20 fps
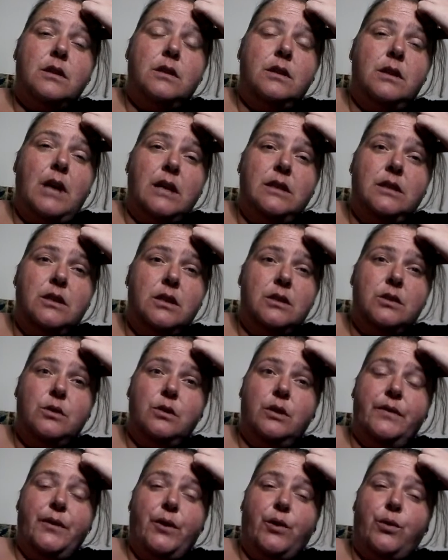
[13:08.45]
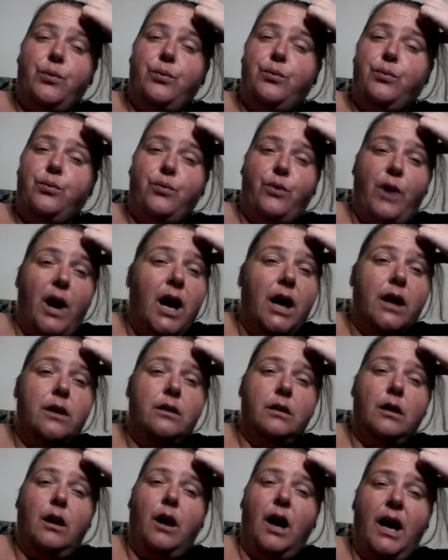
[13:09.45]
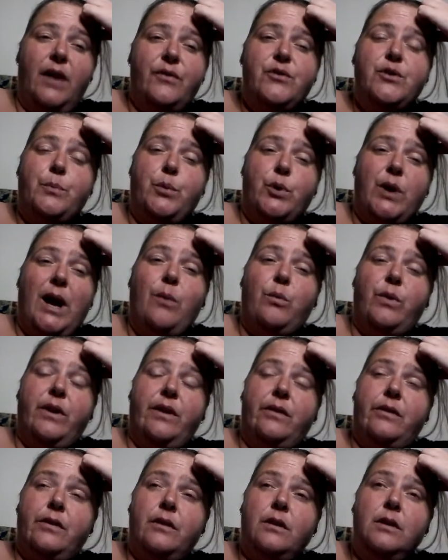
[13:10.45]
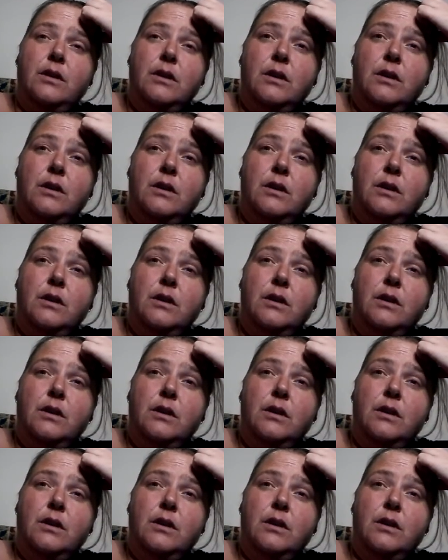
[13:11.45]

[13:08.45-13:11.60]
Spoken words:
the sort of crud I have to put up with.